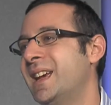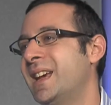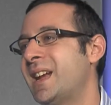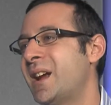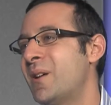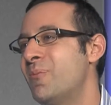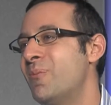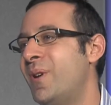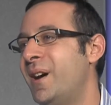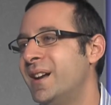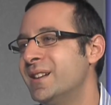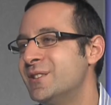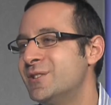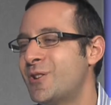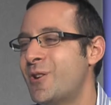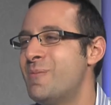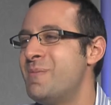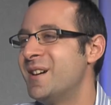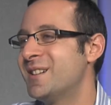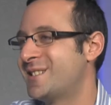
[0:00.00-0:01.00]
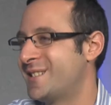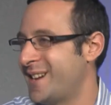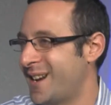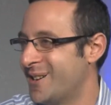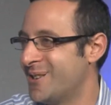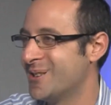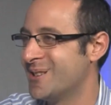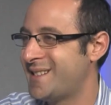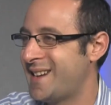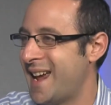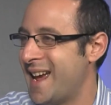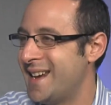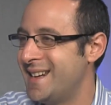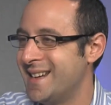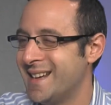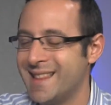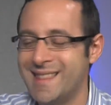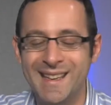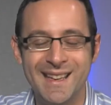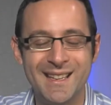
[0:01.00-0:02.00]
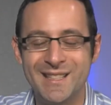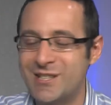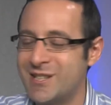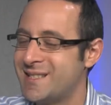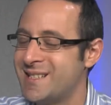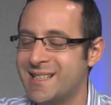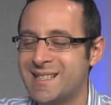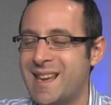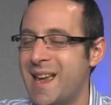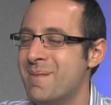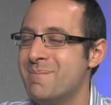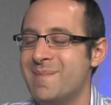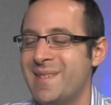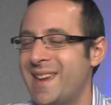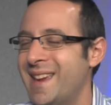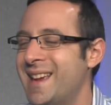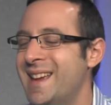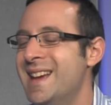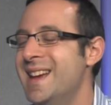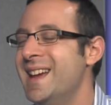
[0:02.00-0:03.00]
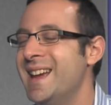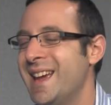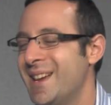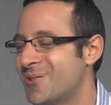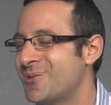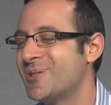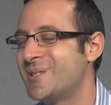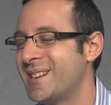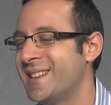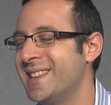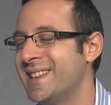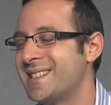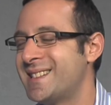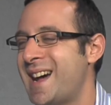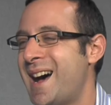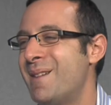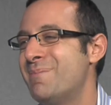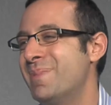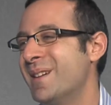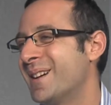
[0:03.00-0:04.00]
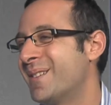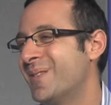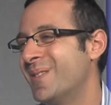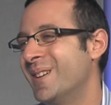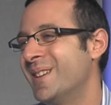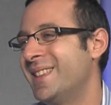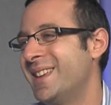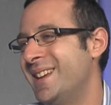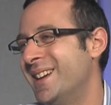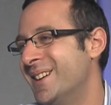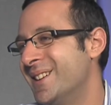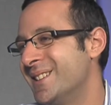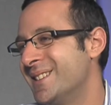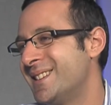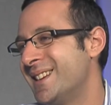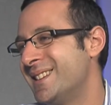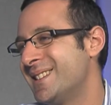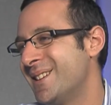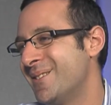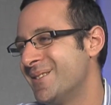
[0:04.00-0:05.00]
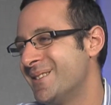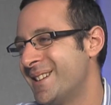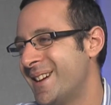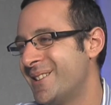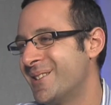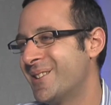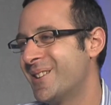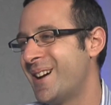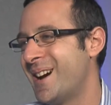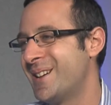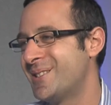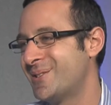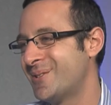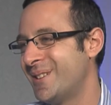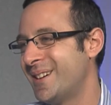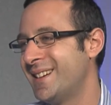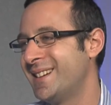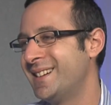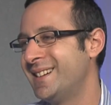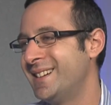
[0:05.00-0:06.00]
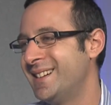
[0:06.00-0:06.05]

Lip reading: and I want so much to understand it, that it just has kept me interested in this topic for the years since I was an undergraduate.